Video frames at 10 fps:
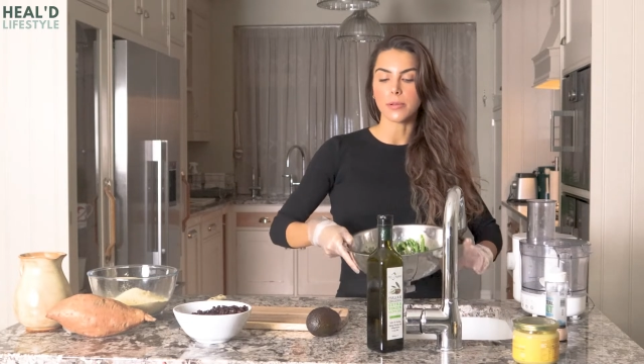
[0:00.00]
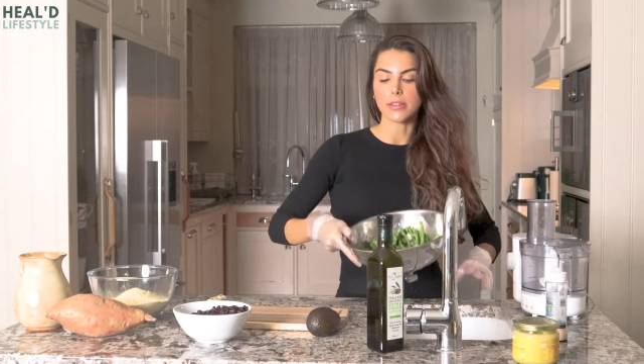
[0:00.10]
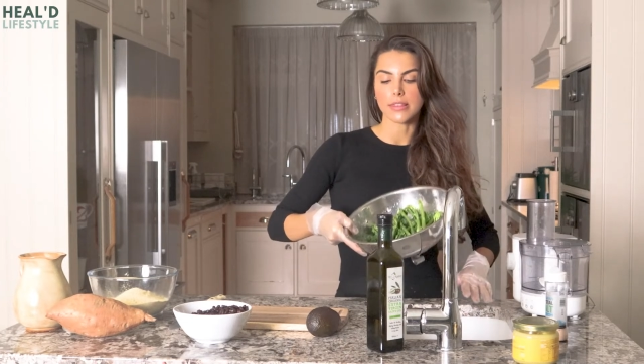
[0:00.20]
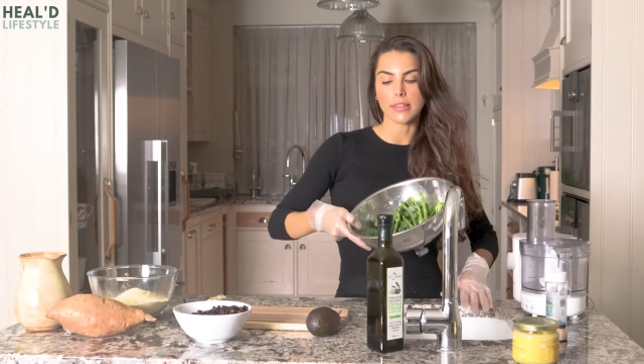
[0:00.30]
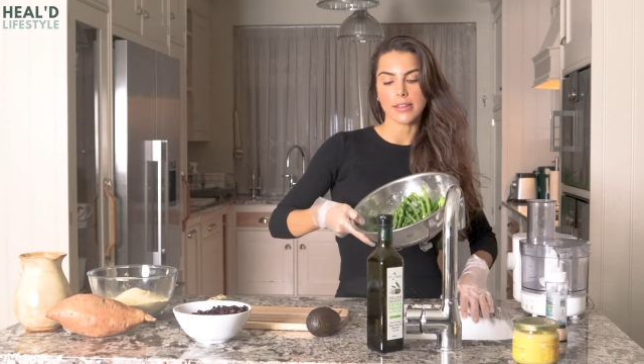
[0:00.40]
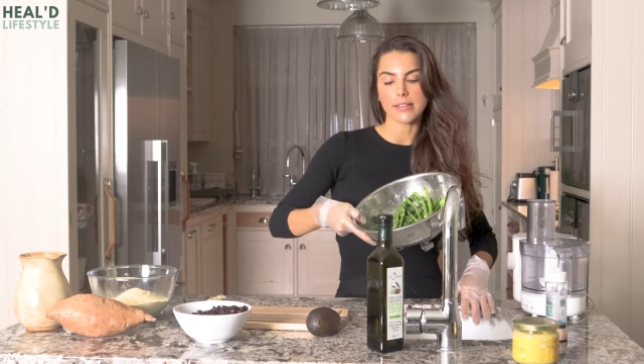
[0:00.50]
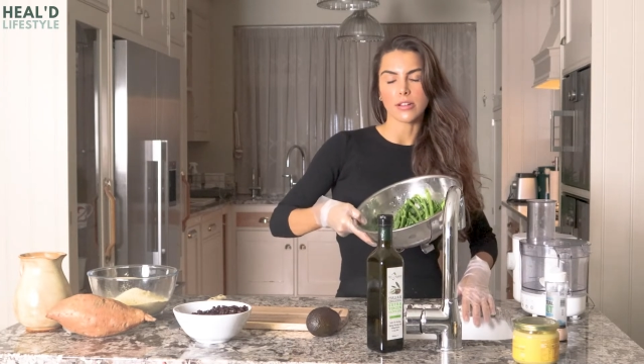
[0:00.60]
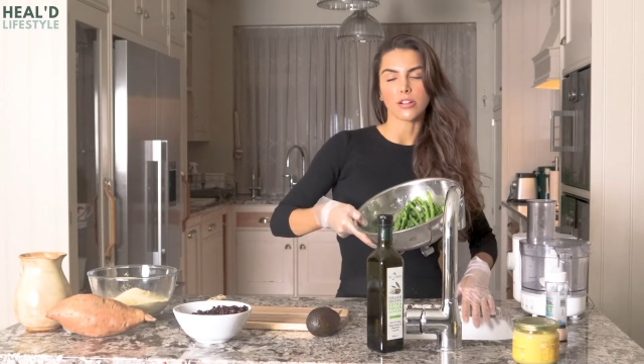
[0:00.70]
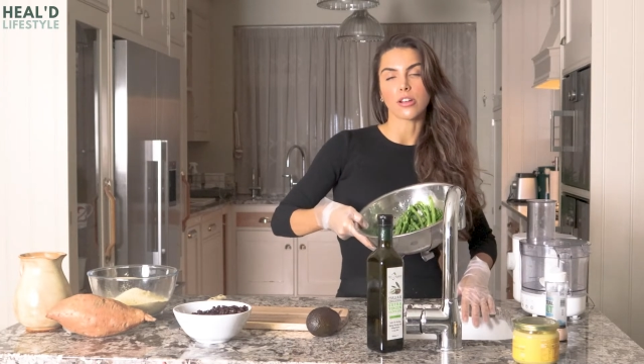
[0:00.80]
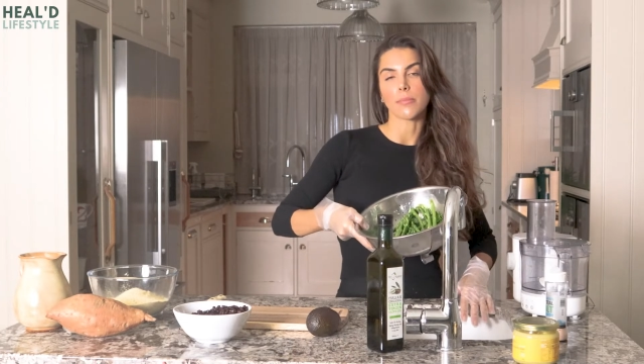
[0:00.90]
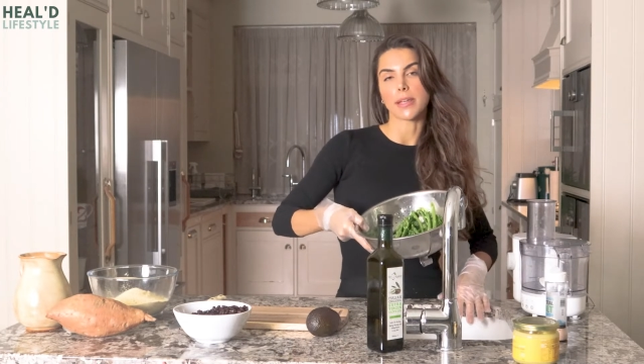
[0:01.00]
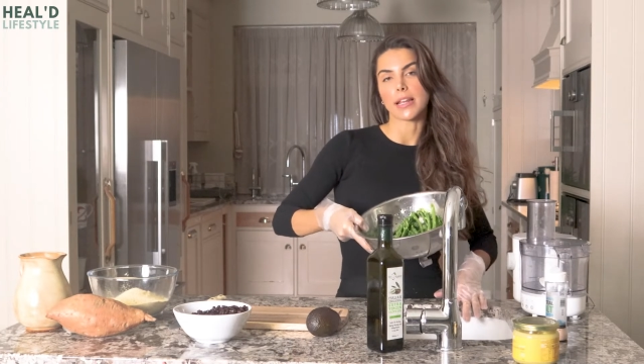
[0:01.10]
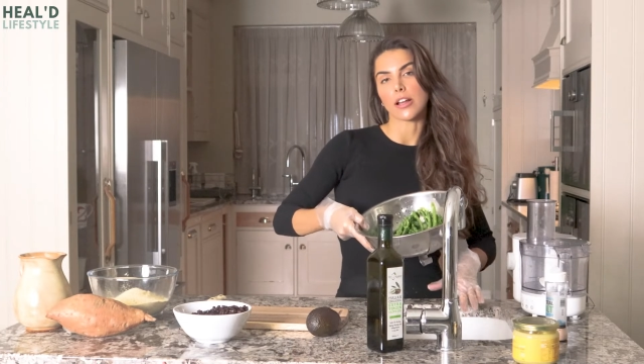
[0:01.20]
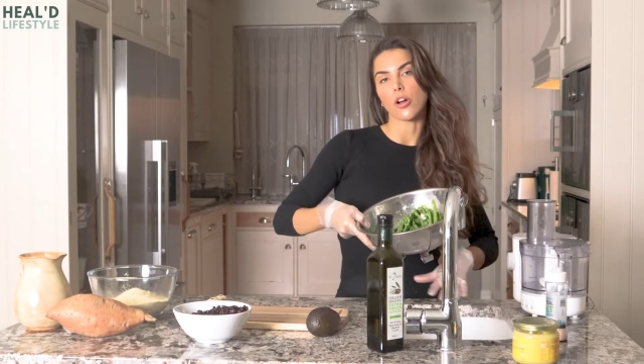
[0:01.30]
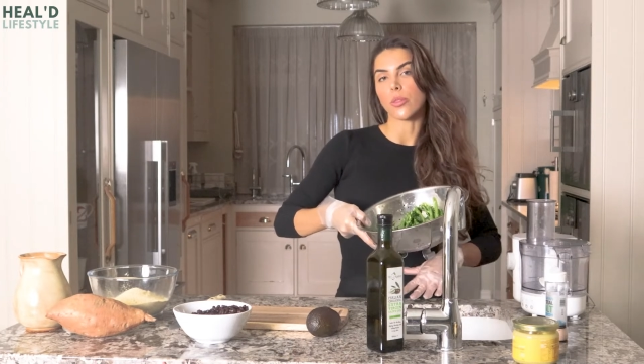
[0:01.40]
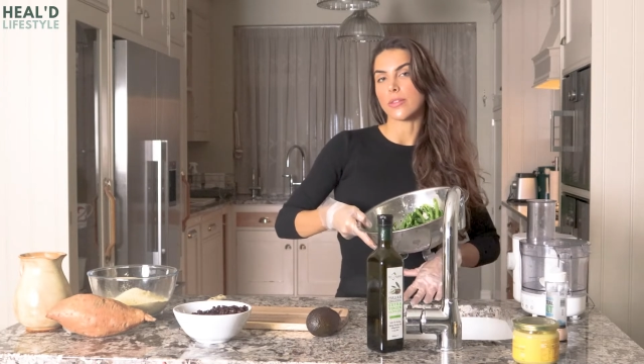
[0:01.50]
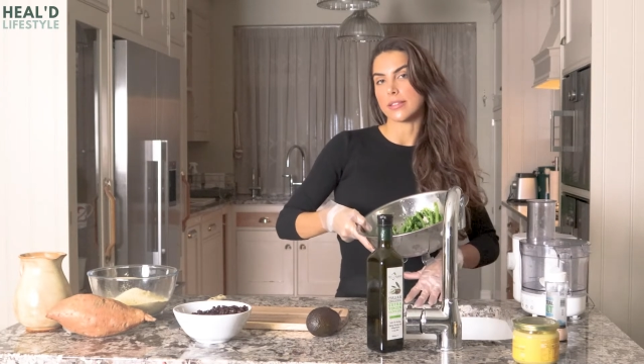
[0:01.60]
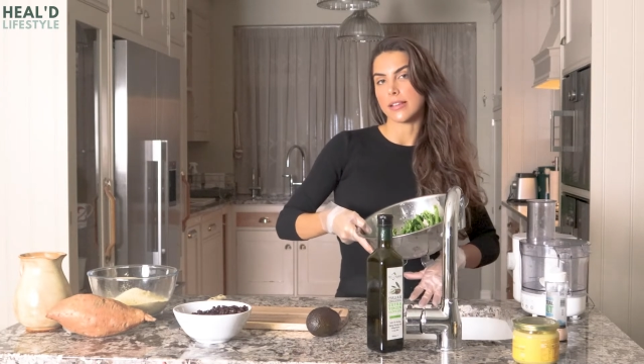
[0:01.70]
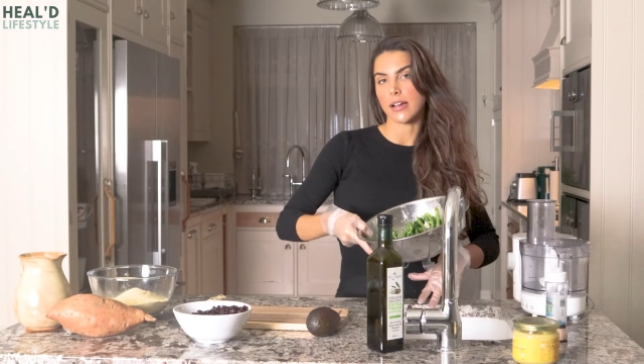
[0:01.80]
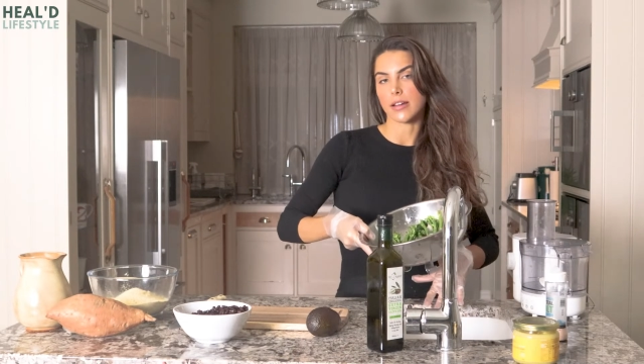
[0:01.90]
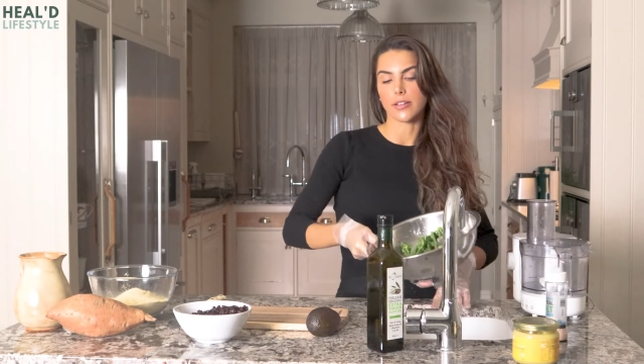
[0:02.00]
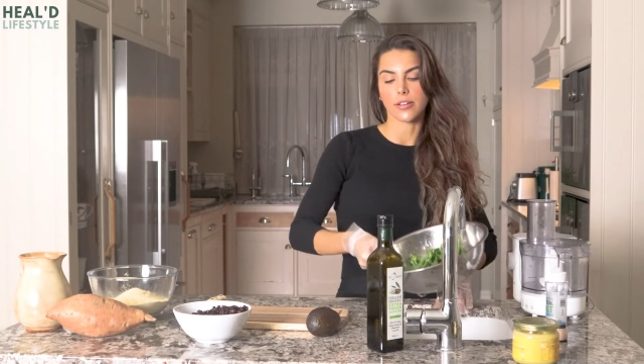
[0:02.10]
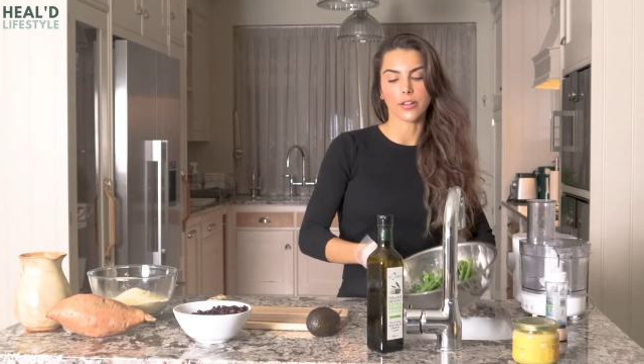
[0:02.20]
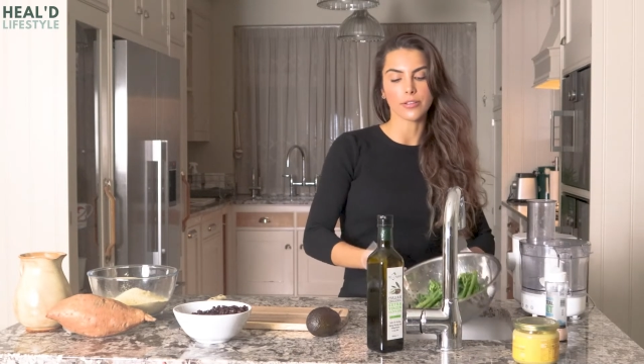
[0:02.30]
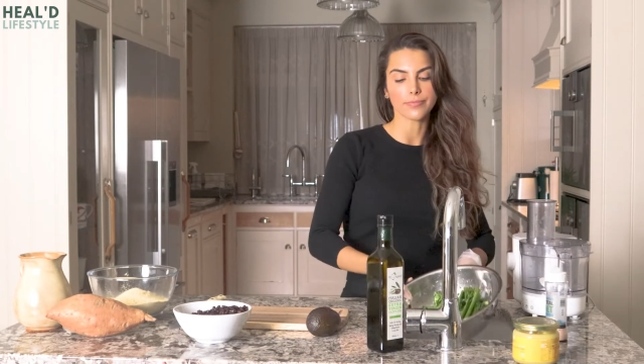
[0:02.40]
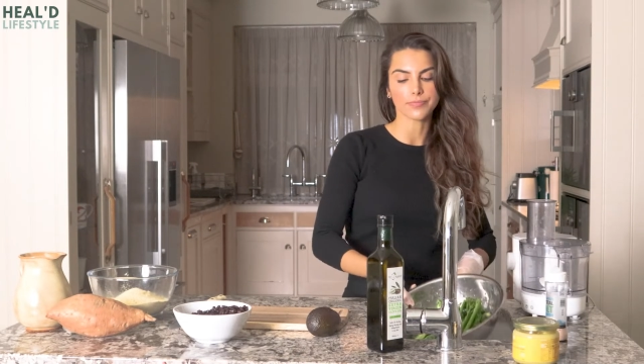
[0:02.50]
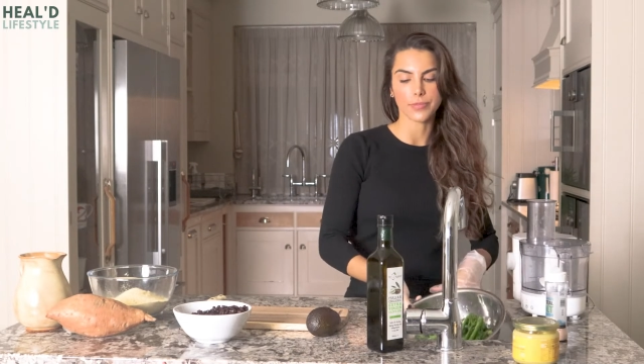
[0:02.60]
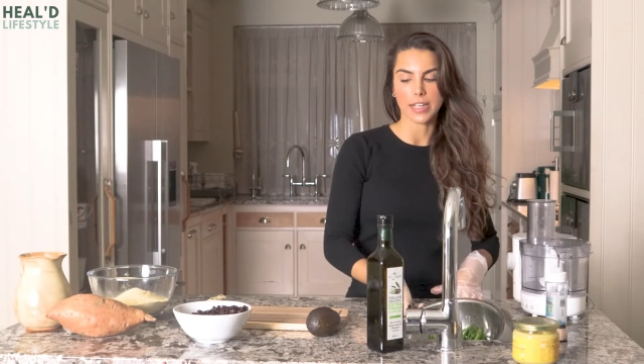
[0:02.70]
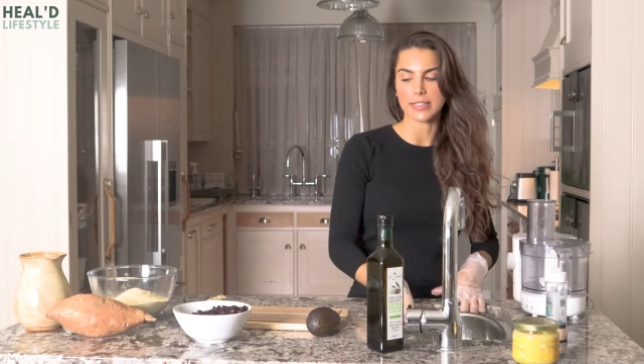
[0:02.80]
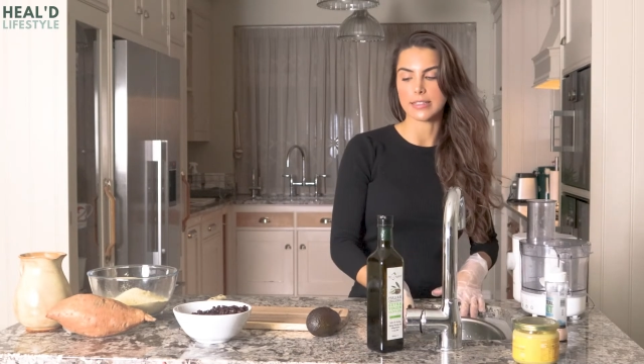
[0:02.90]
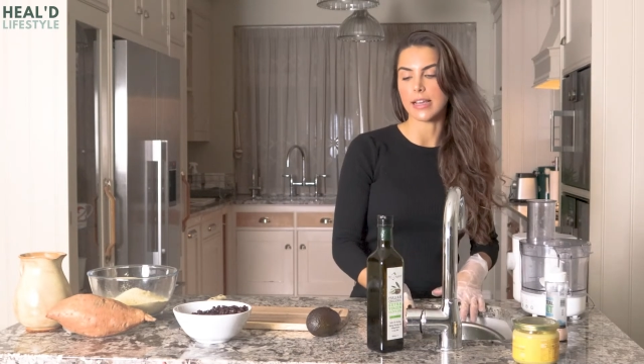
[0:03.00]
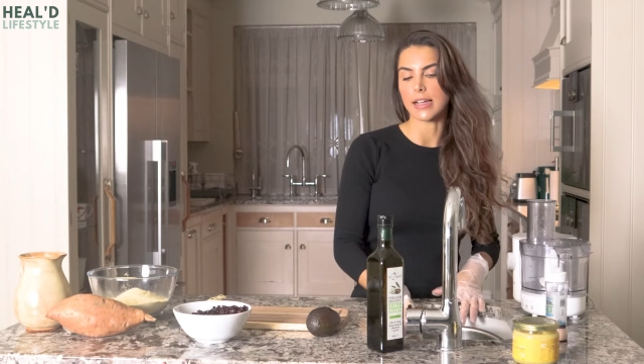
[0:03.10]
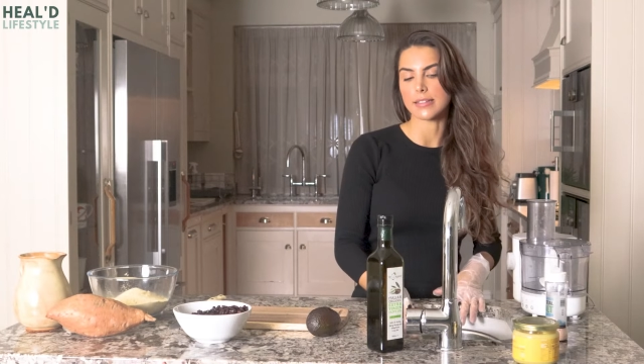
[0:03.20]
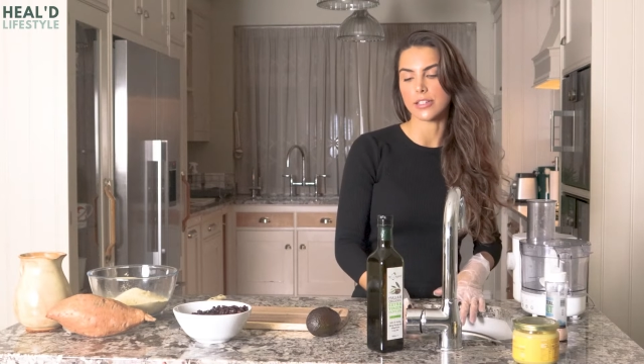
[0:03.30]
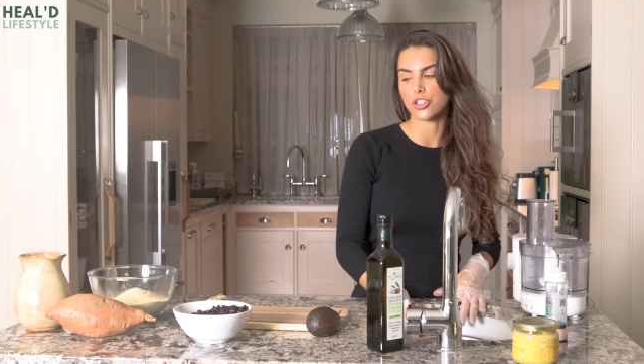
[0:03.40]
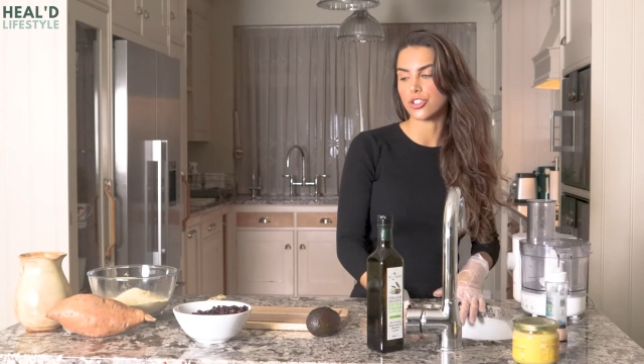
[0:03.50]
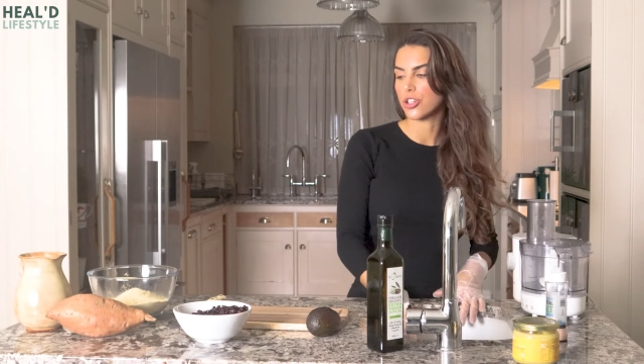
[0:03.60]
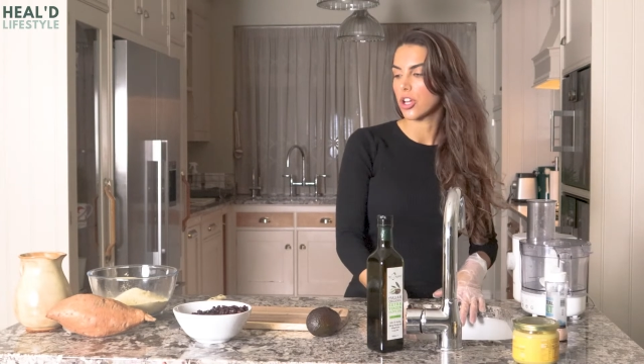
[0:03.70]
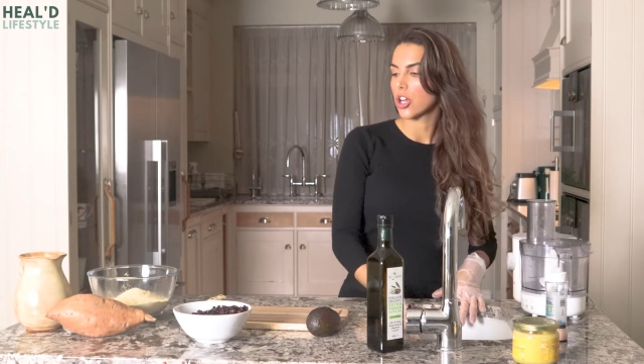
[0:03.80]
but these are going to be like on the side, you know, as a side dish.